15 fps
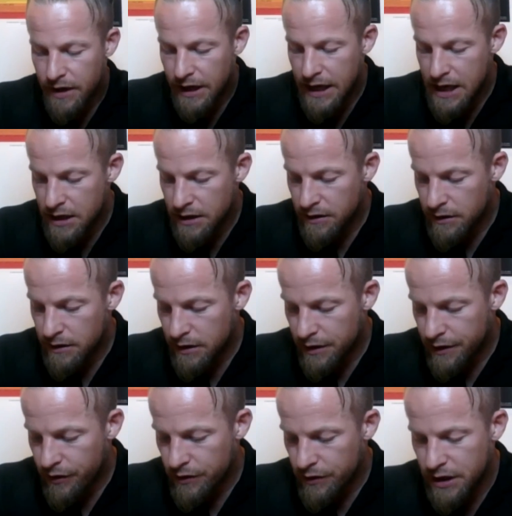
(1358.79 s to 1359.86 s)
In the
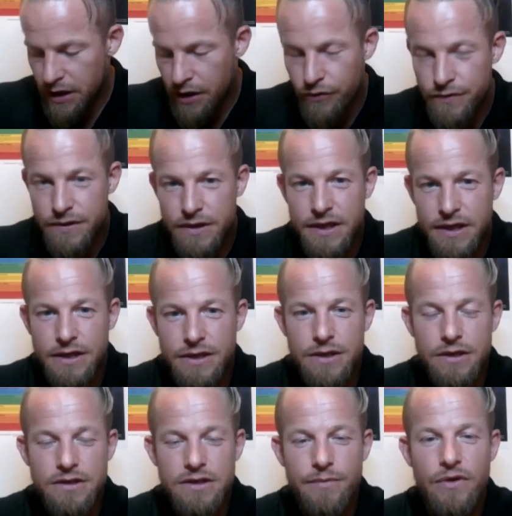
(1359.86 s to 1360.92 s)
coaching, I also teach
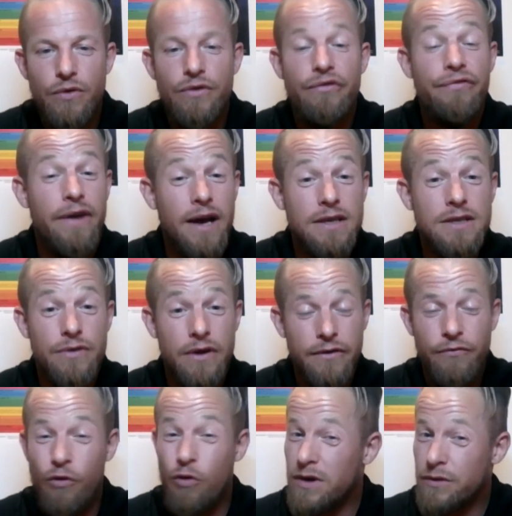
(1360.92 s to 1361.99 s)
something called the fast track
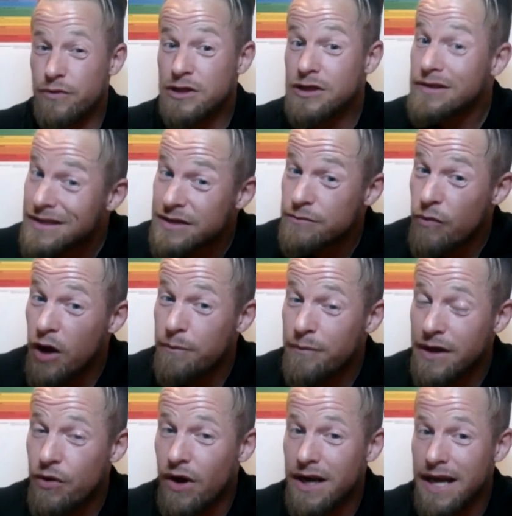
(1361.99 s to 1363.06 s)
formula, which this might be
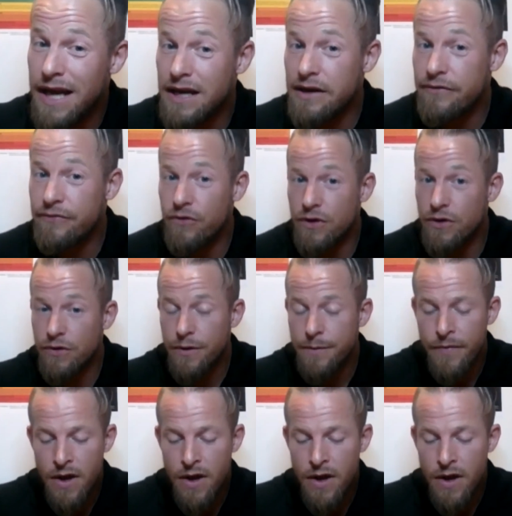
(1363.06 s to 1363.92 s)
quite handy for you.